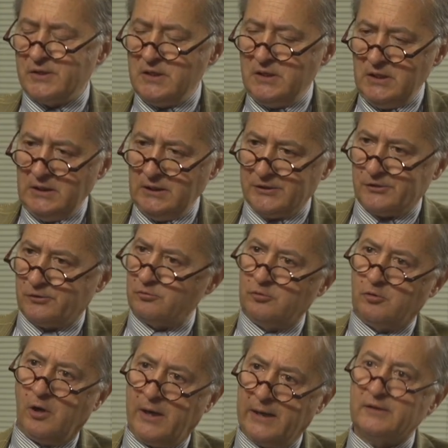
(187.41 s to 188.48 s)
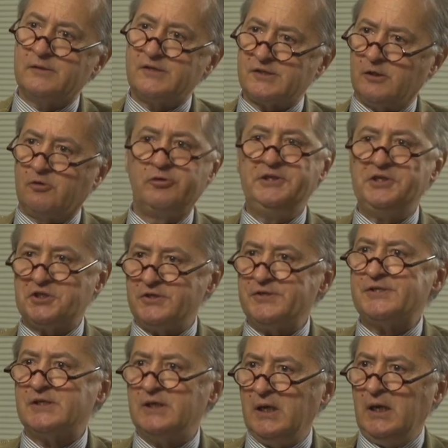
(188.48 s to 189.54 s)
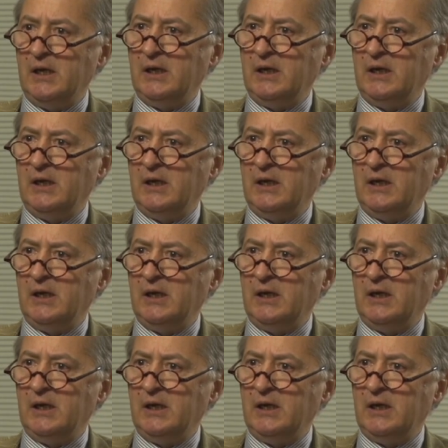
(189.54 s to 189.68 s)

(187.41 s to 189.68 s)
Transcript: need to collect secretions